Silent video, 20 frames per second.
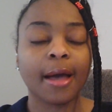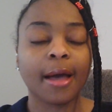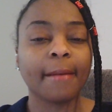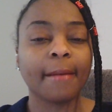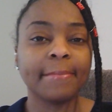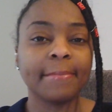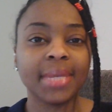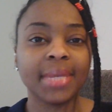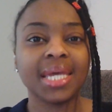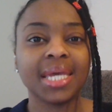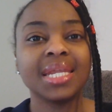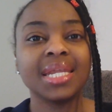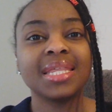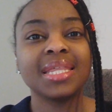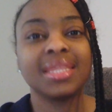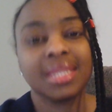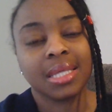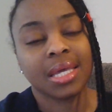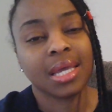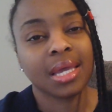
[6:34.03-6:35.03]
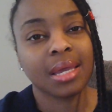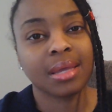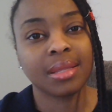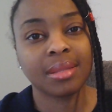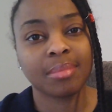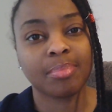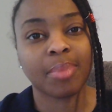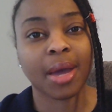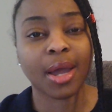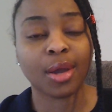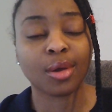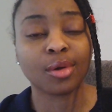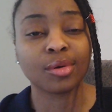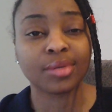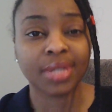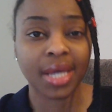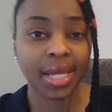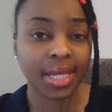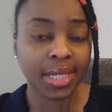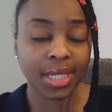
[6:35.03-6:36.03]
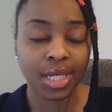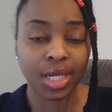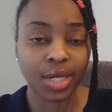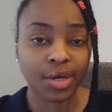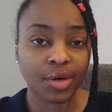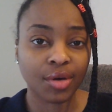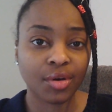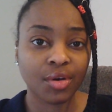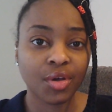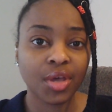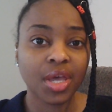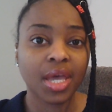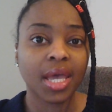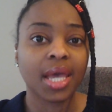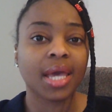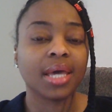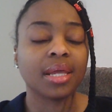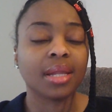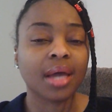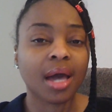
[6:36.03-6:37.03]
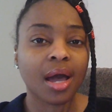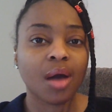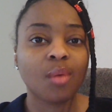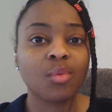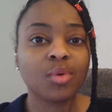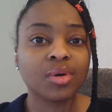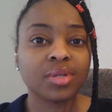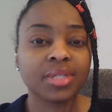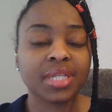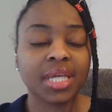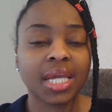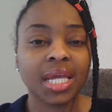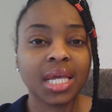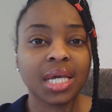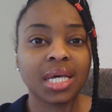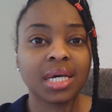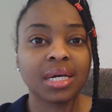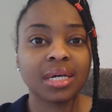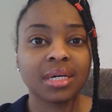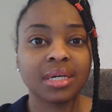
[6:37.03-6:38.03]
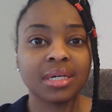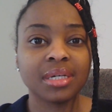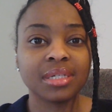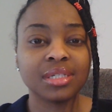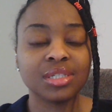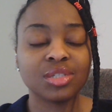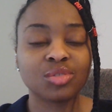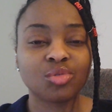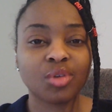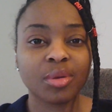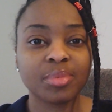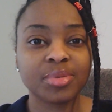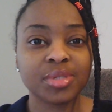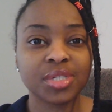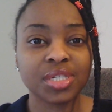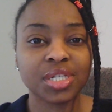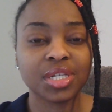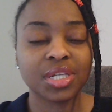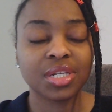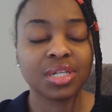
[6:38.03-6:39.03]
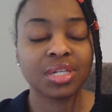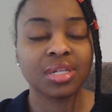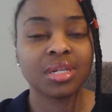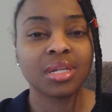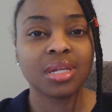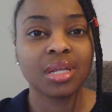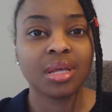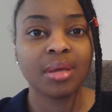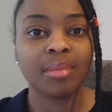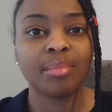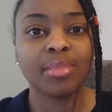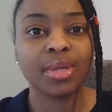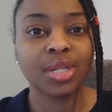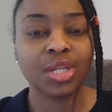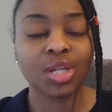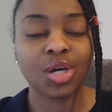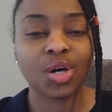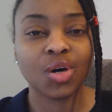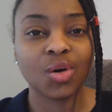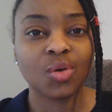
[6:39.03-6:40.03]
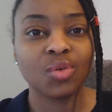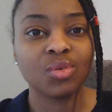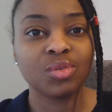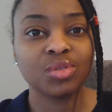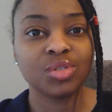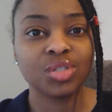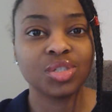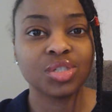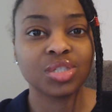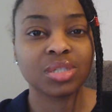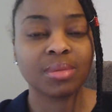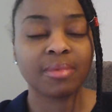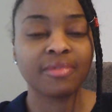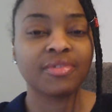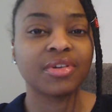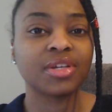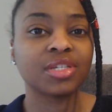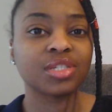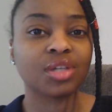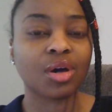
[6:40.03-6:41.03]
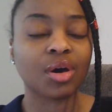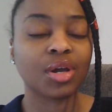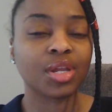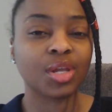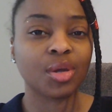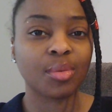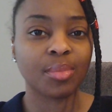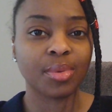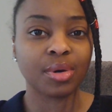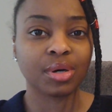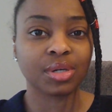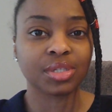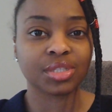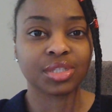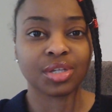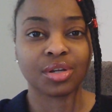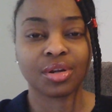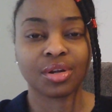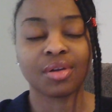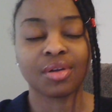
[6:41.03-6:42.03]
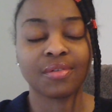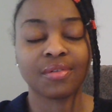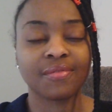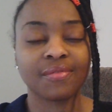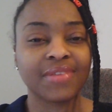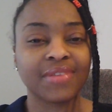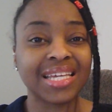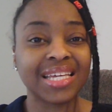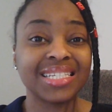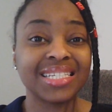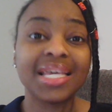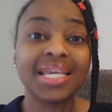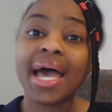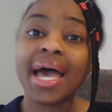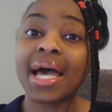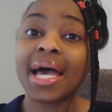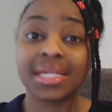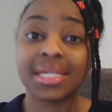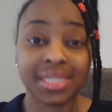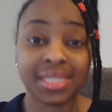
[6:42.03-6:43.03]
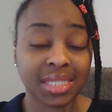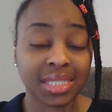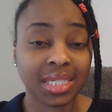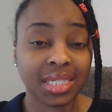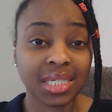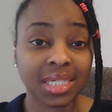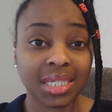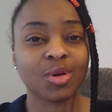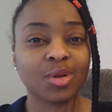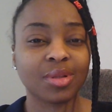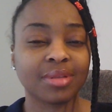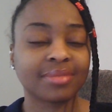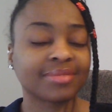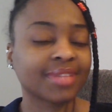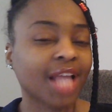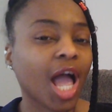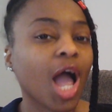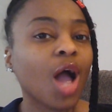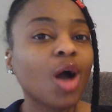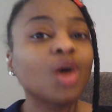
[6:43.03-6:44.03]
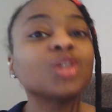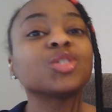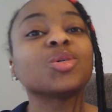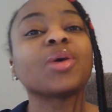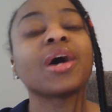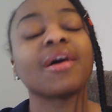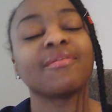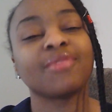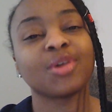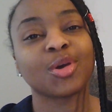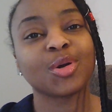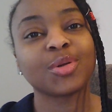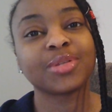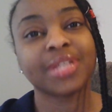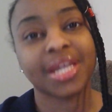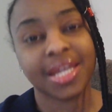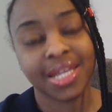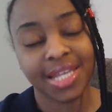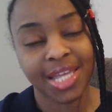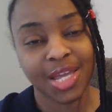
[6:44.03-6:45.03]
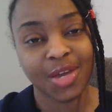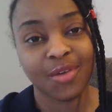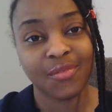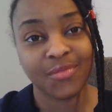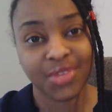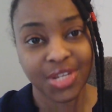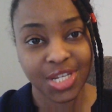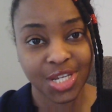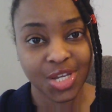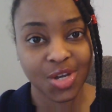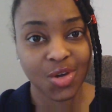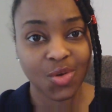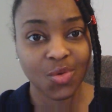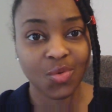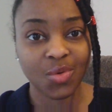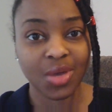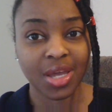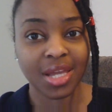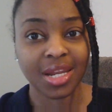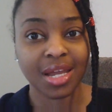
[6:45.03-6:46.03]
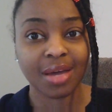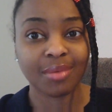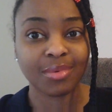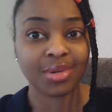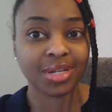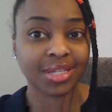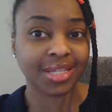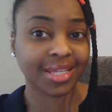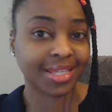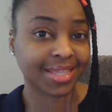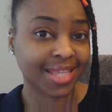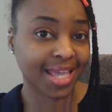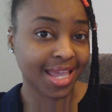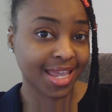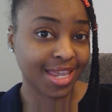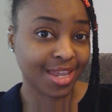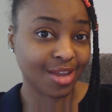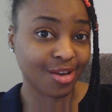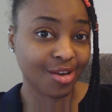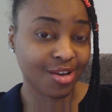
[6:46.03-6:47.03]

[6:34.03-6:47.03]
Anything by Earl Nightingale, and I will link a description below to some of his audiobooks that are fantastic. I also have an Earl Nightingale video, and I'm going to link that here.